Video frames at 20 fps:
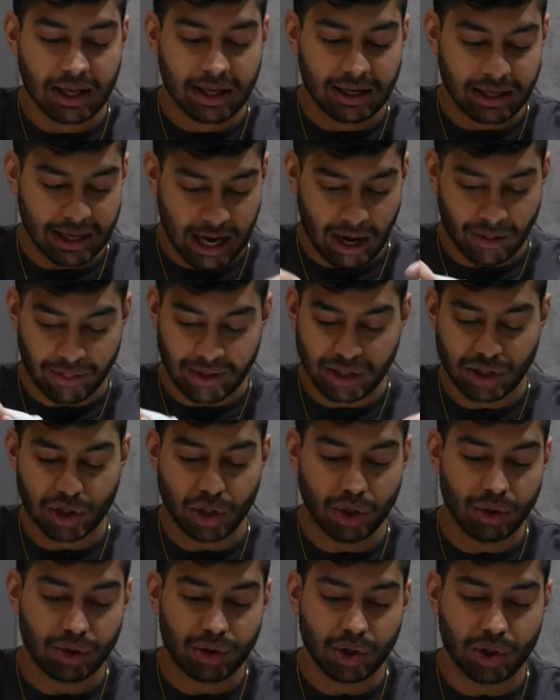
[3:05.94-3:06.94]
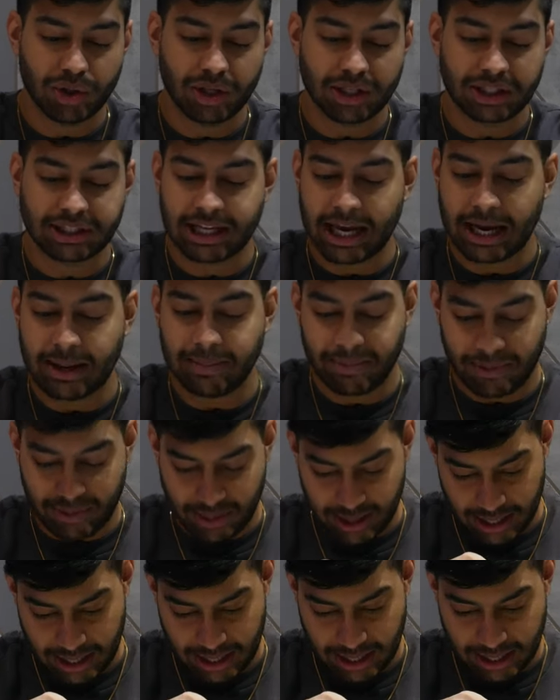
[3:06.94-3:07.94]
Now they do do the same
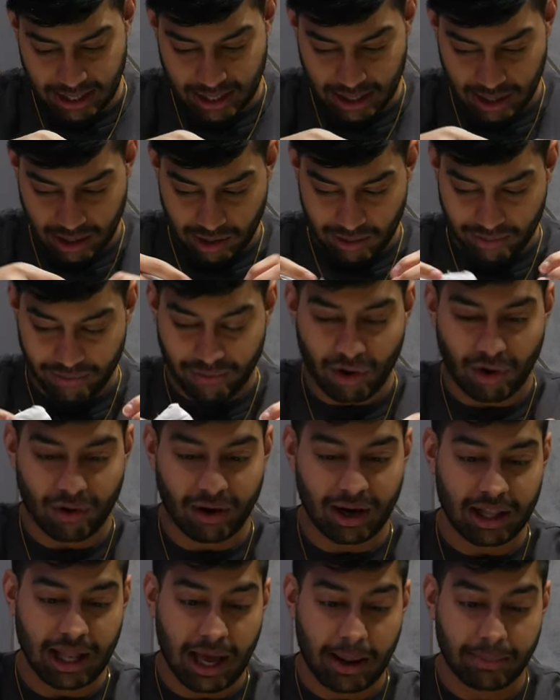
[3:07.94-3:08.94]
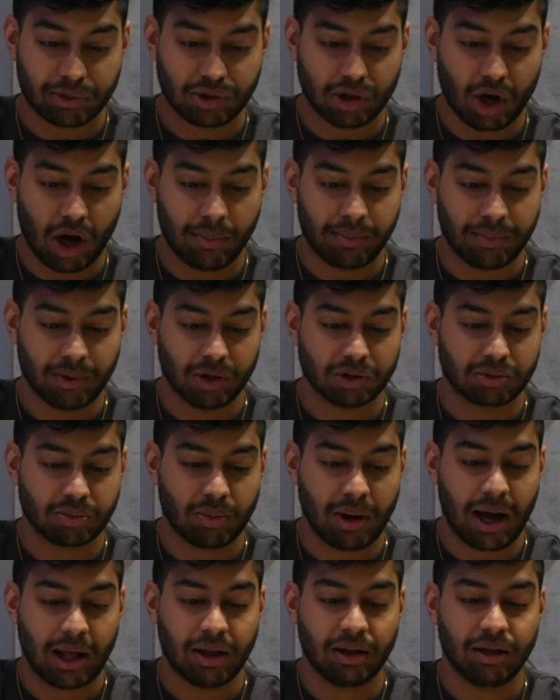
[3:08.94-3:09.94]
thing for a laptop as
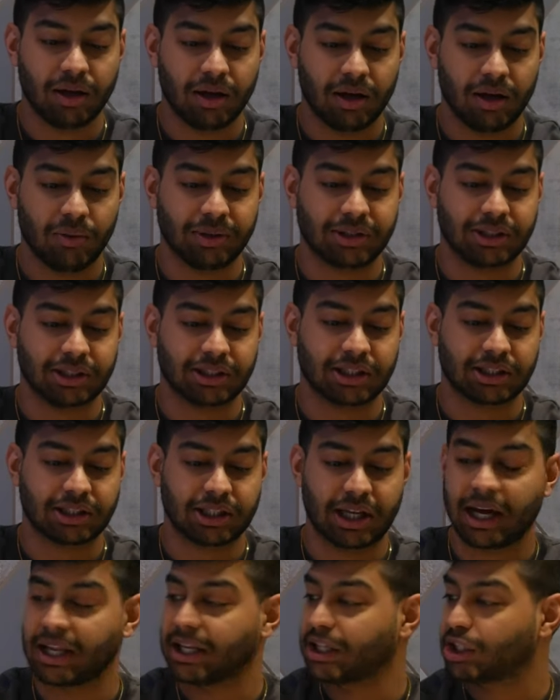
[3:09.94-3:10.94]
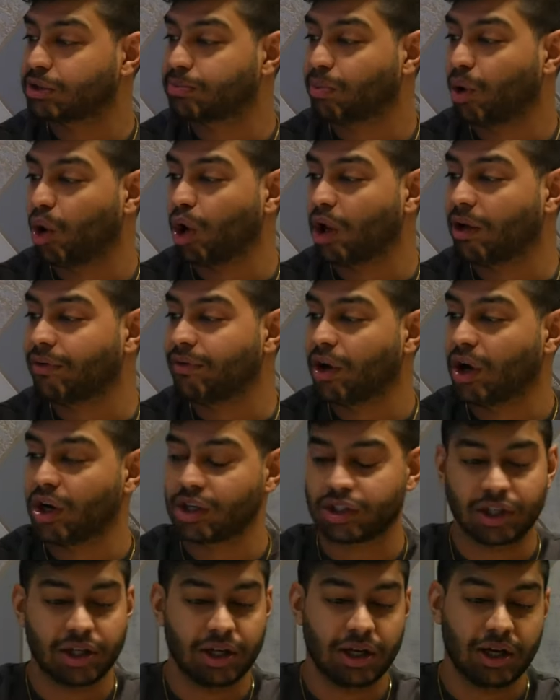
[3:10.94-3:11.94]
well, which is a slightly smaller
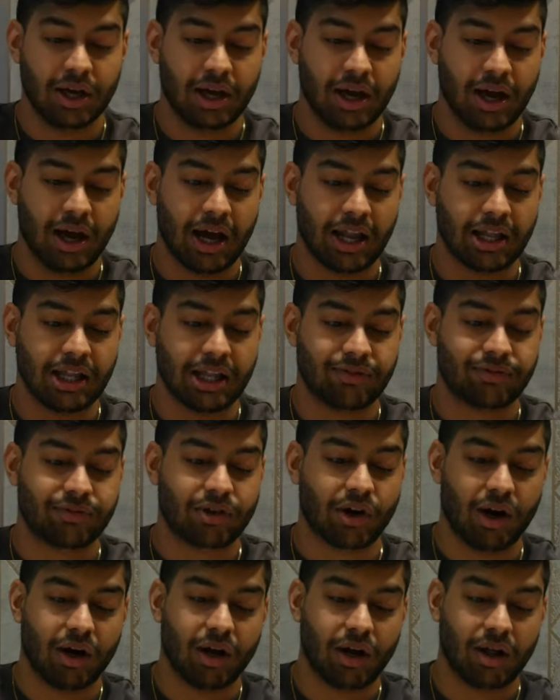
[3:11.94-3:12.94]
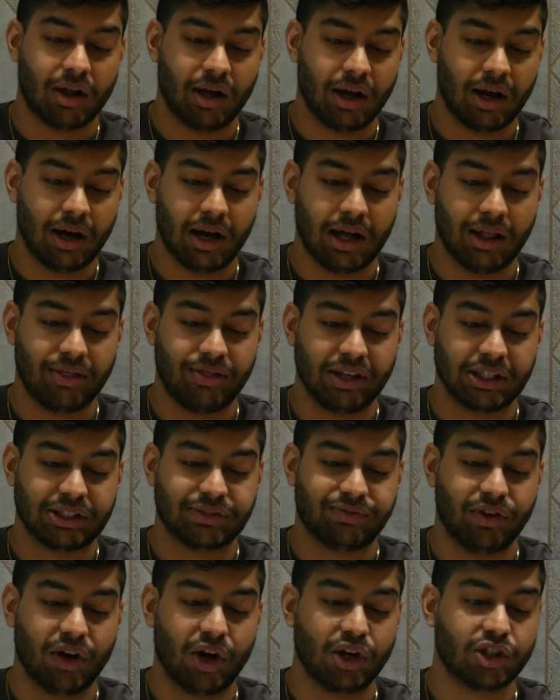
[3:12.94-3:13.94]
version. And they've got uh, this
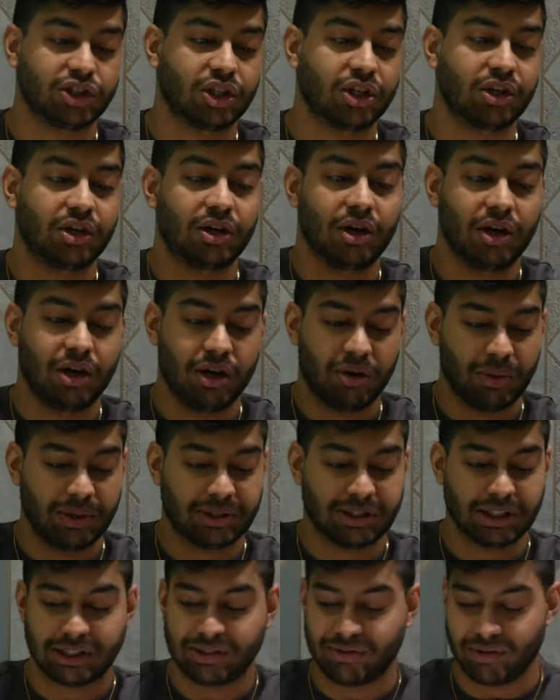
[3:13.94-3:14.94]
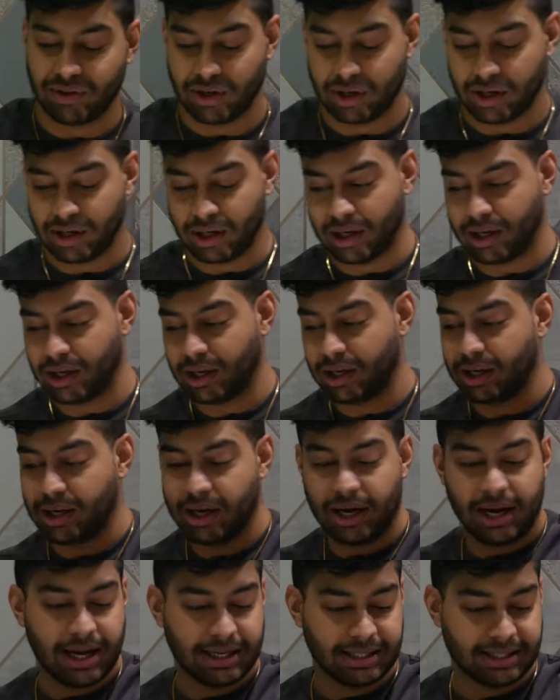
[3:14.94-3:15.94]
version, which is for a,
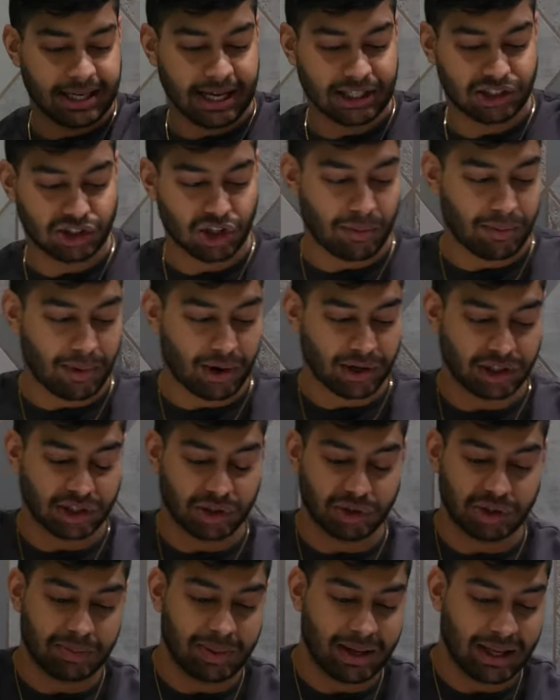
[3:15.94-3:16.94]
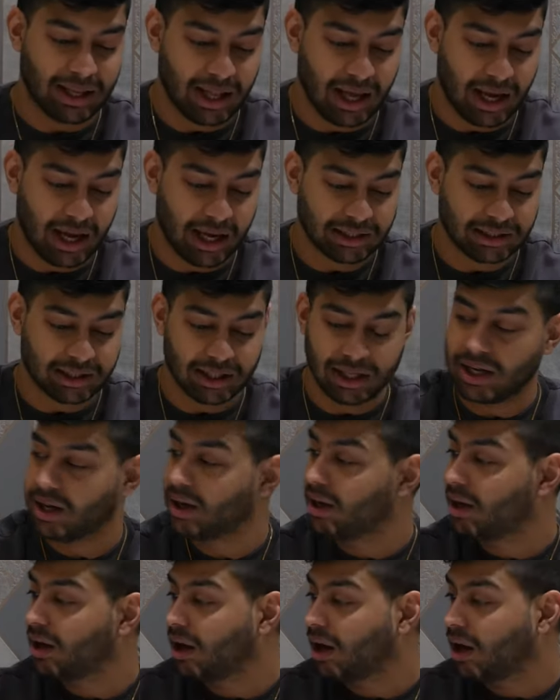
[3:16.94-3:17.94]
a desktop monitor, which is a bit larger.
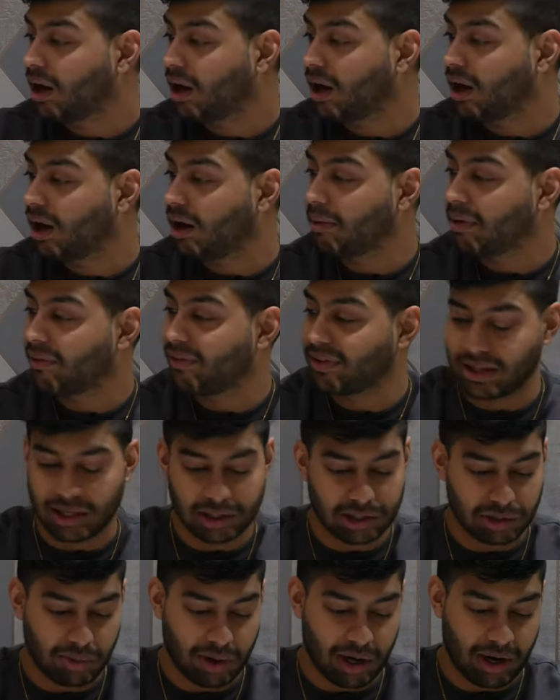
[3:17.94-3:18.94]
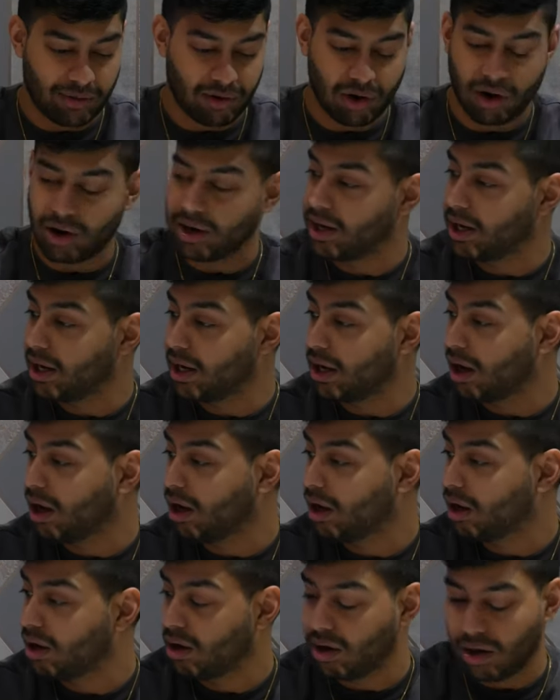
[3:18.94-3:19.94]
Um, I think that's the one I've got
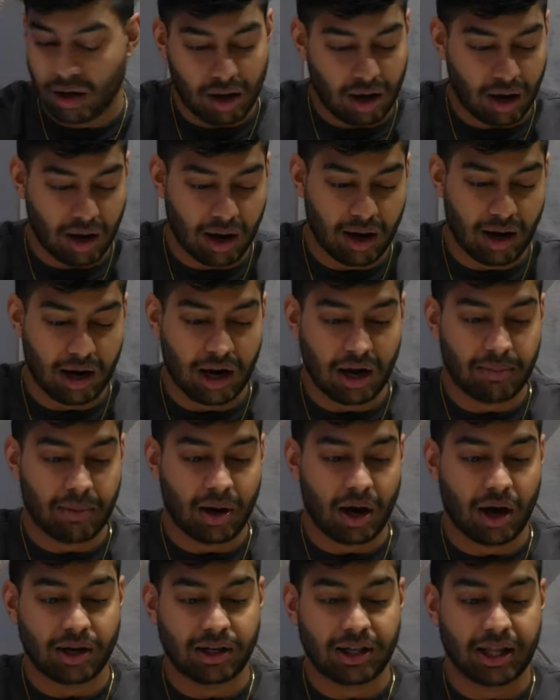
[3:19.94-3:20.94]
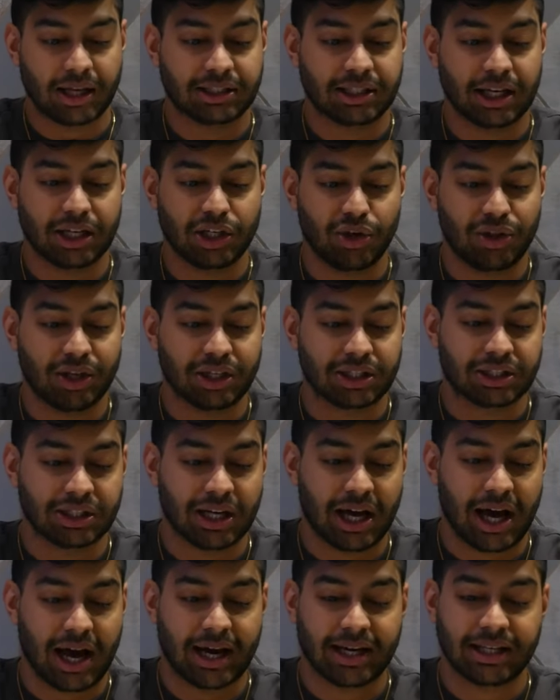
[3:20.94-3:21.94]
here. Um, and they send you this
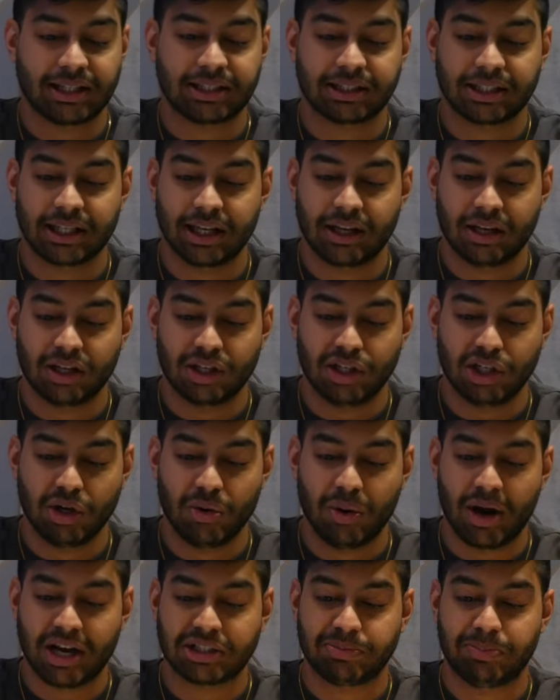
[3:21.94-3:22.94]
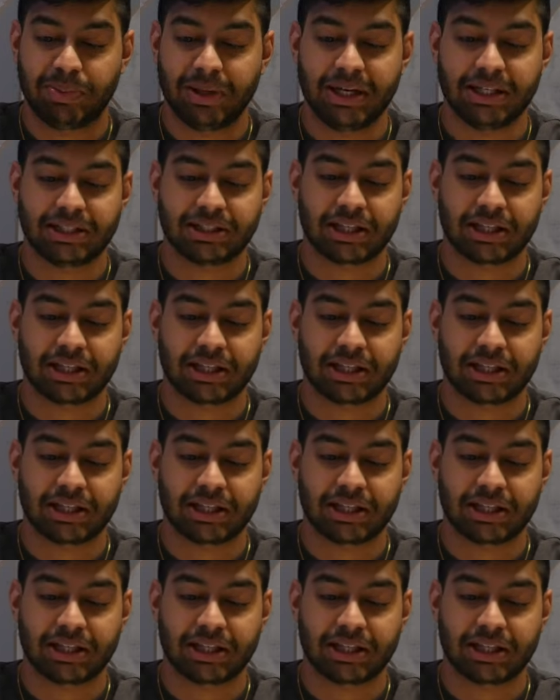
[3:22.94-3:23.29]
nice USB